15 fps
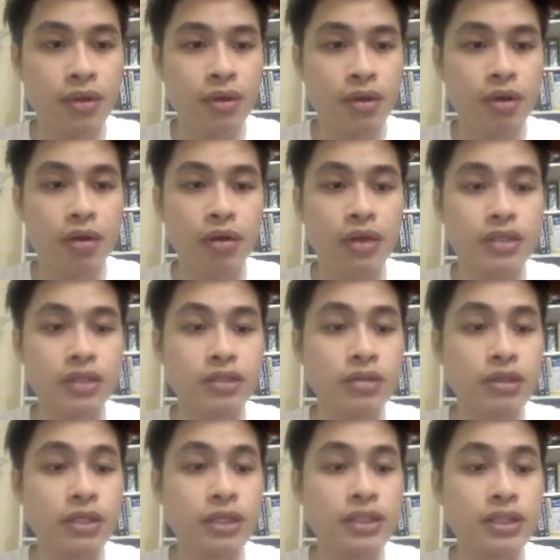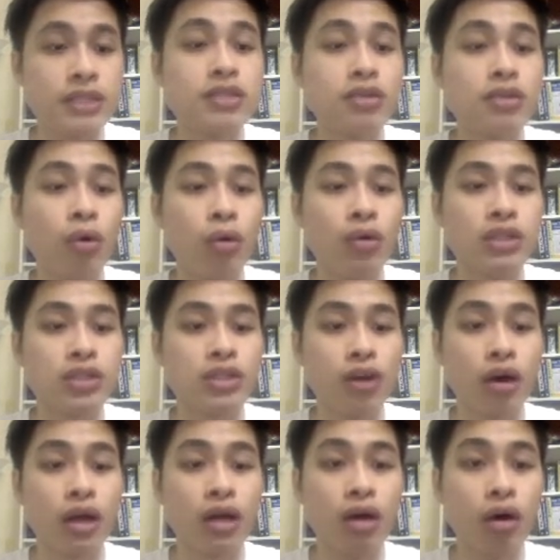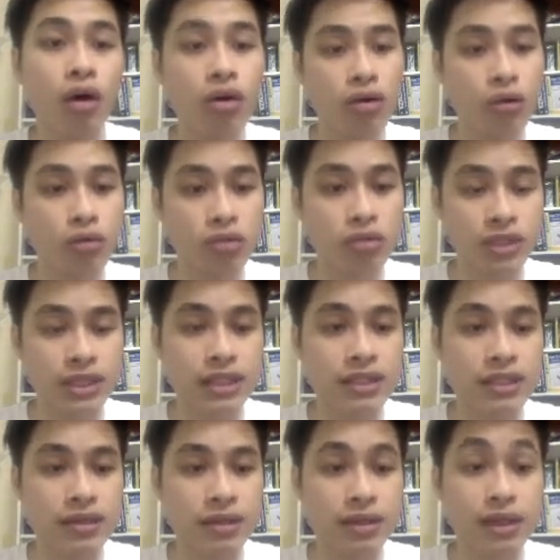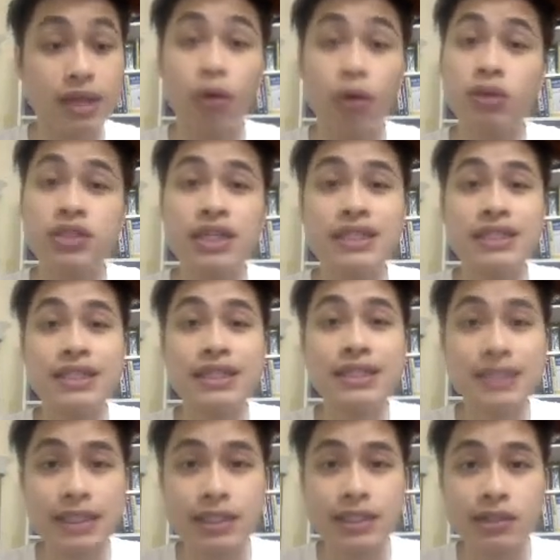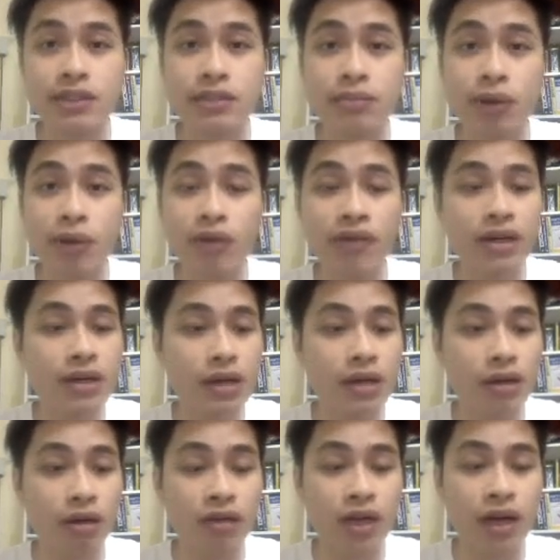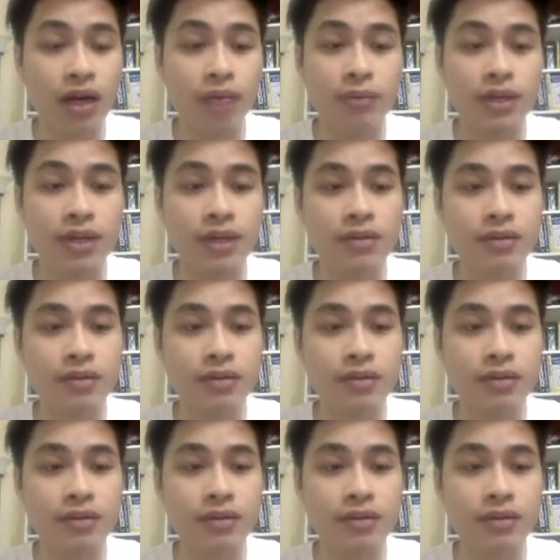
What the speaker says: Okay, so this is Owens Corning, or OC. OC is the ticker symbol of the company.